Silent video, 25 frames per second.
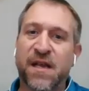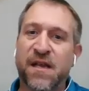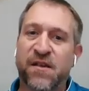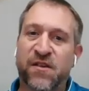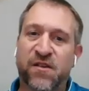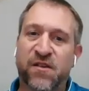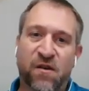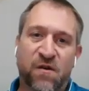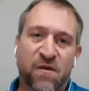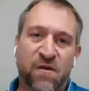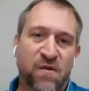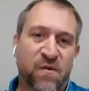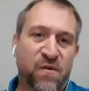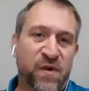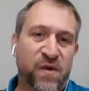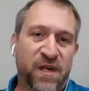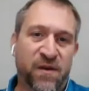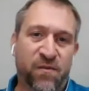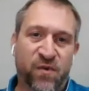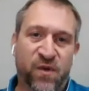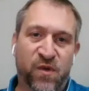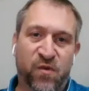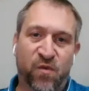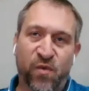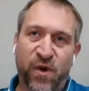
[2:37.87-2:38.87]
So it
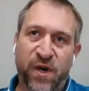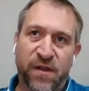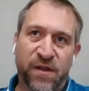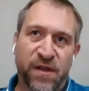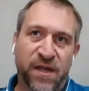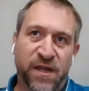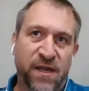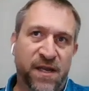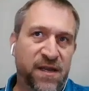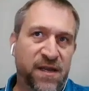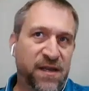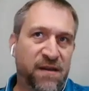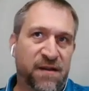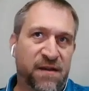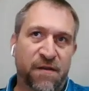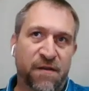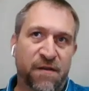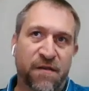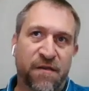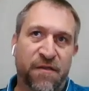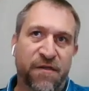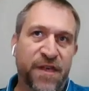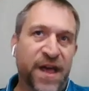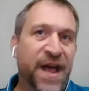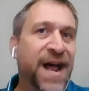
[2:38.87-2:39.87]
was really,
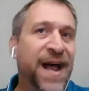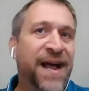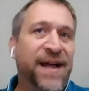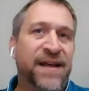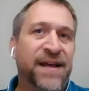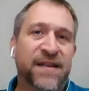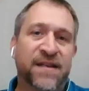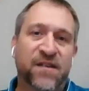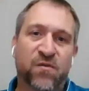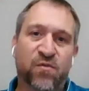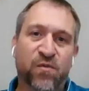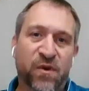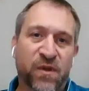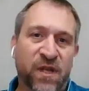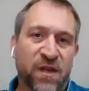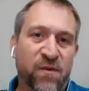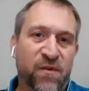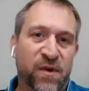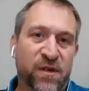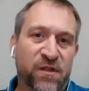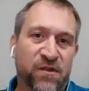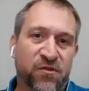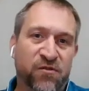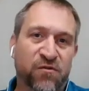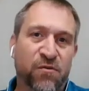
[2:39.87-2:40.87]
that is really
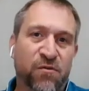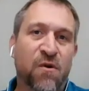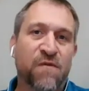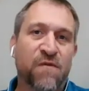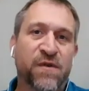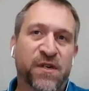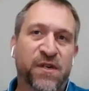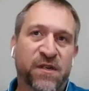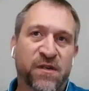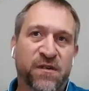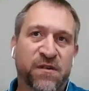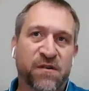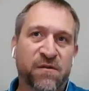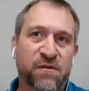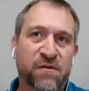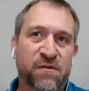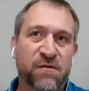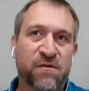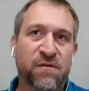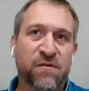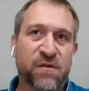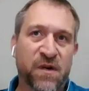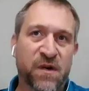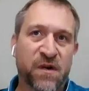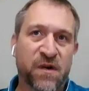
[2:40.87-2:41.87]
what drove us
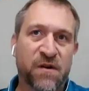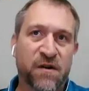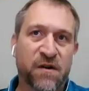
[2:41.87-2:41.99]
to